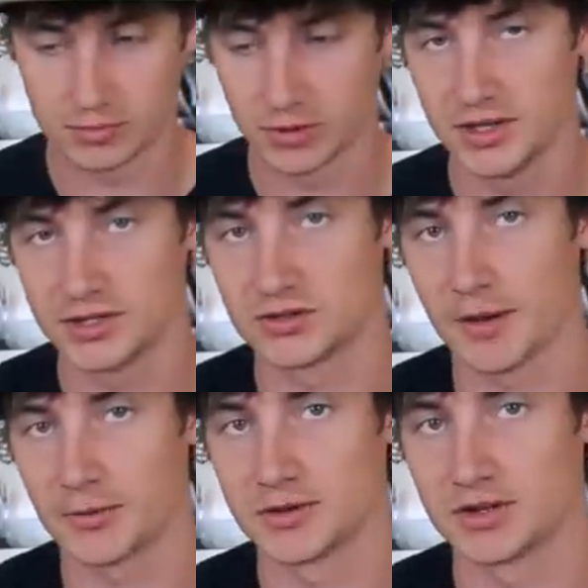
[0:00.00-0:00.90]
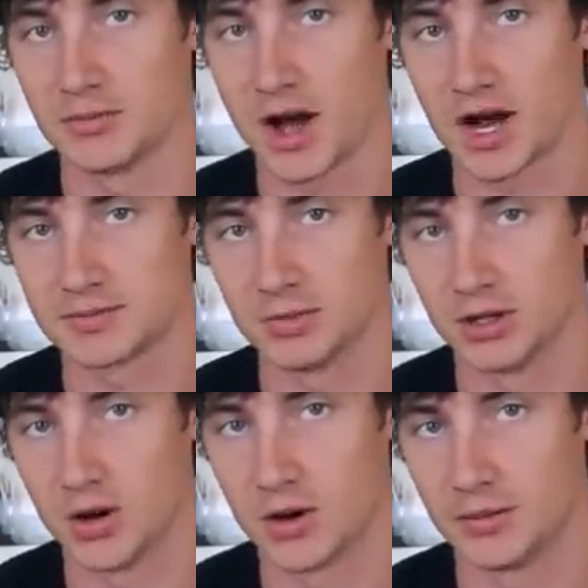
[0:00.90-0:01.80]
please drop those in the box
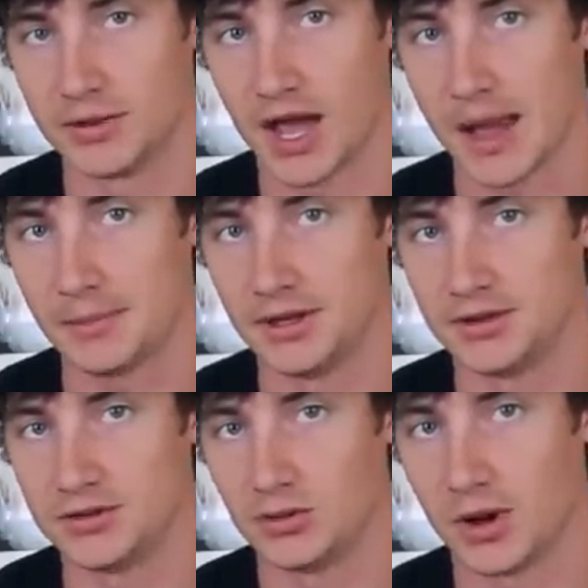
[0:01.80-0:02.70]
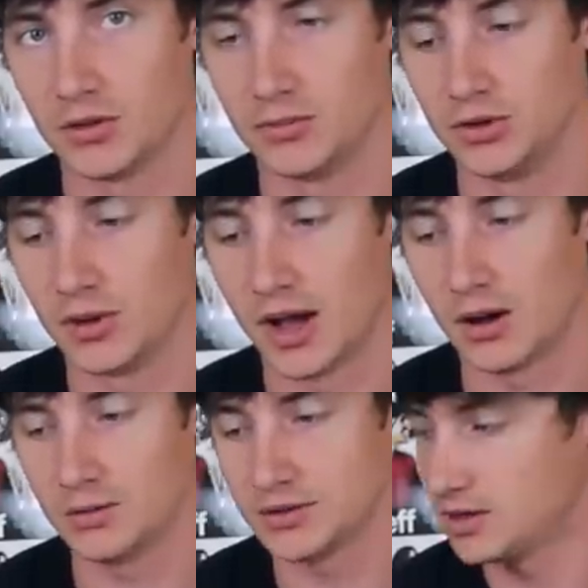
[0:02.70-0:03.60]
below and I'll be happy to help you
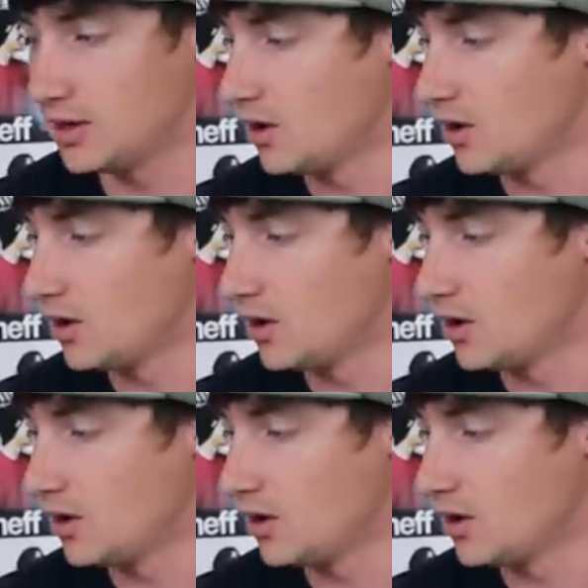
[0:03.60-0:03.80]
out.